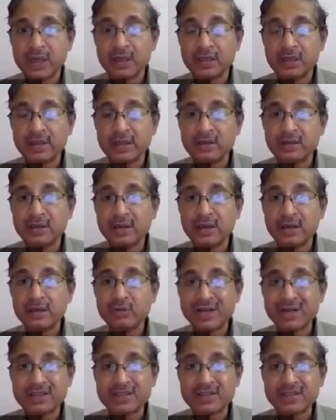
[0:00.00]
then you
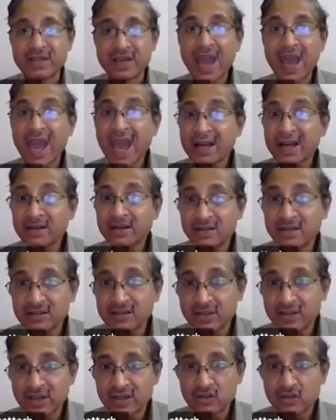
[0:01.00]
can say Act
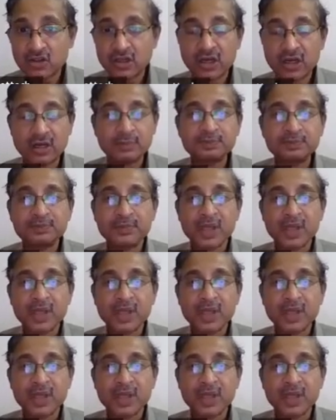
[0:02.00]
East Asia.